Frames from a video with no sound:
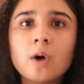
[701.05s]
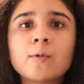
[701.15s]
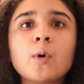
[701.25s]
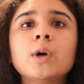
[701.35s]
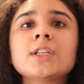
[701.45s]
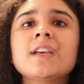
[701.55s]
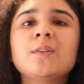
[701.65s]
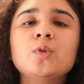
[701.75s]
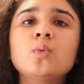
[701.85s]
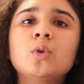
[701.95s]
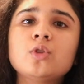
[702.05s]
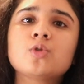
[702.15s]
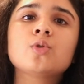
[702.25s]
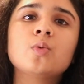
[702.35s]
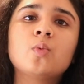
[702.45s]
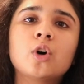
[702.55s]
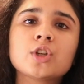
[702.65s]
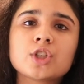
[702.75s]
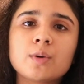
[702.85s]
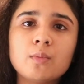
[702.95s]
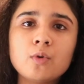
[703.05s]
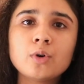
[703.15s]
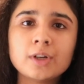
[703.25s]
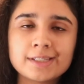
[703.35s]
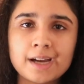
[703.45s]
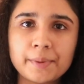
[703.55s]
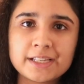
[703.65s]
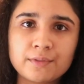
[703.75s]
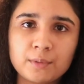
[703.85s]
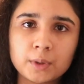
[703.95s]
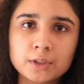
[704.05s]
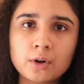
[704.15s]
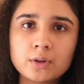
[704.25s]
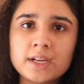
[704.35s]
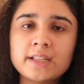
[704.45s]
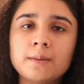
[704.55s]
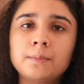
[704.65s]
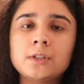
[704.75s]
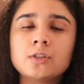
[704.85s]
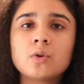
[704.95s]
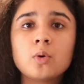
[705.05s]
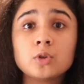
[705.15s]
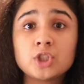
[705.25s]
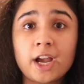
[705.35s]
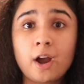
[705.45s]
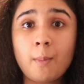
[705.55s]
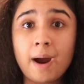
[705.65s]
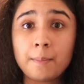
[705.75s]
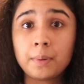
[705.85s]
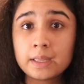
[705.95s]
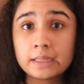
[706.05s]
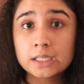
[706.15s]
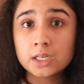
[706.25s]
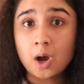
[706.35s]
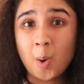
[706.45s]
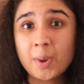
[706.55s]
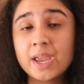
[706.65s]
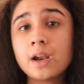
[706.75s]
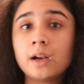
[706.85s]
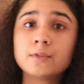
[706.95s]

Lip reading: Of course, if you want to watch more Tab S7 Plus content, then please go check out my playlist up here.